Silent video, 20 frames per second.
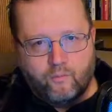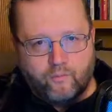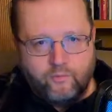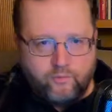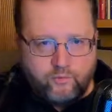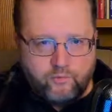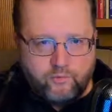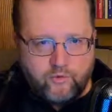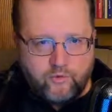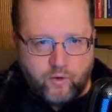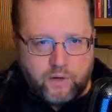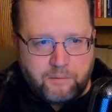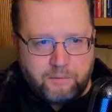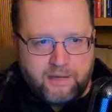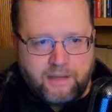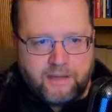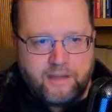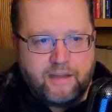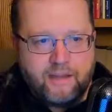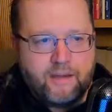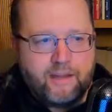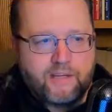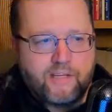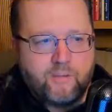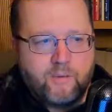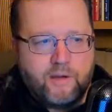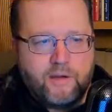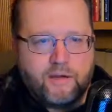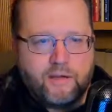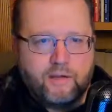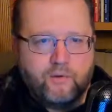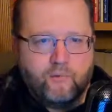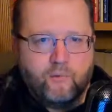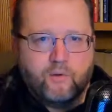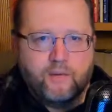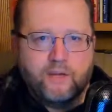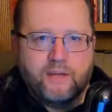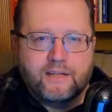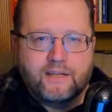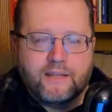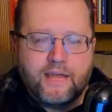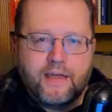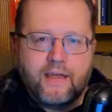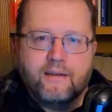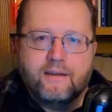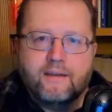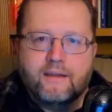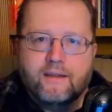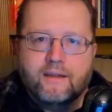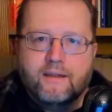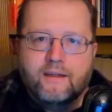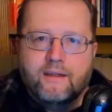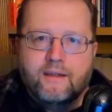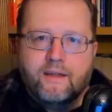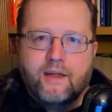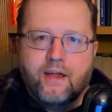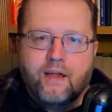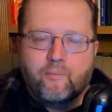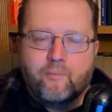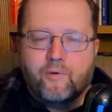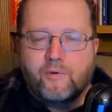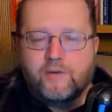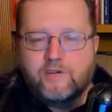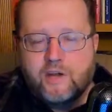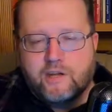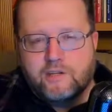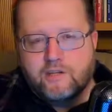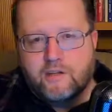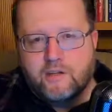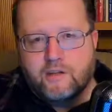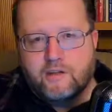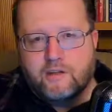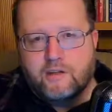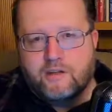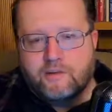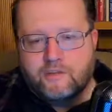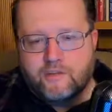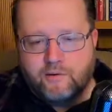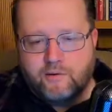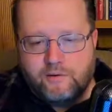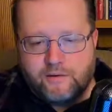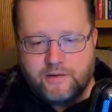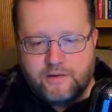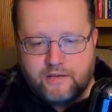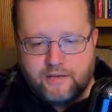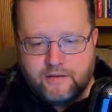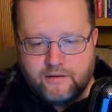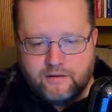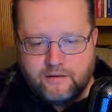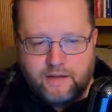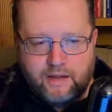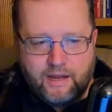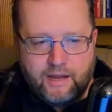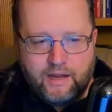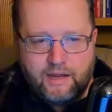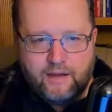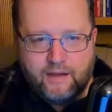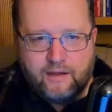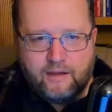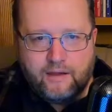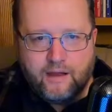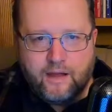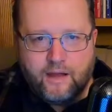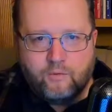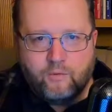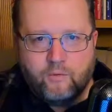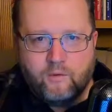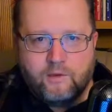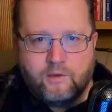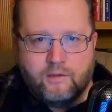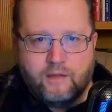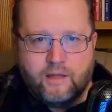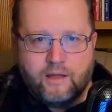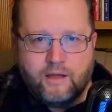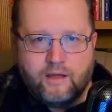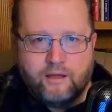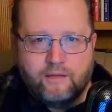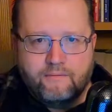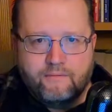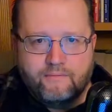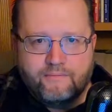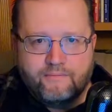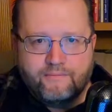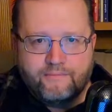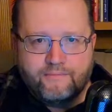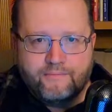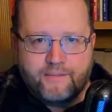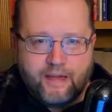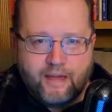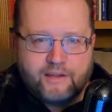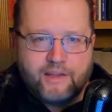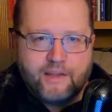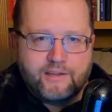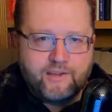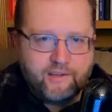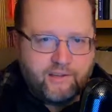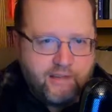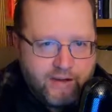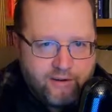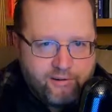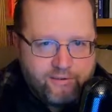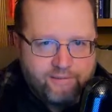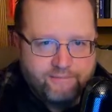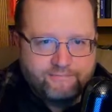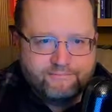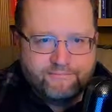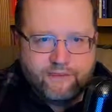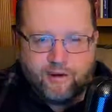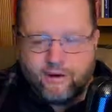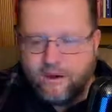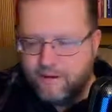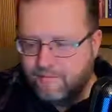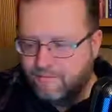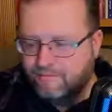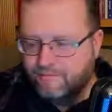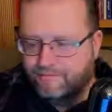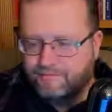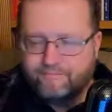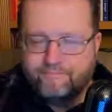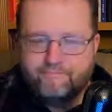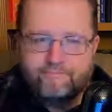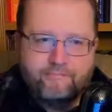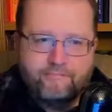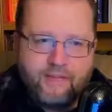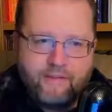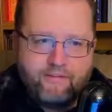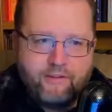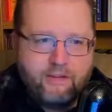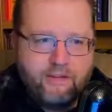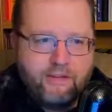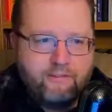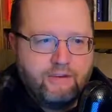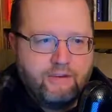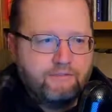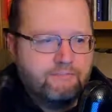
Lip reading: join me again next week, and we'll look at that. I appreciate you tuning in, and I'll catch you later. All right? Have a good evening.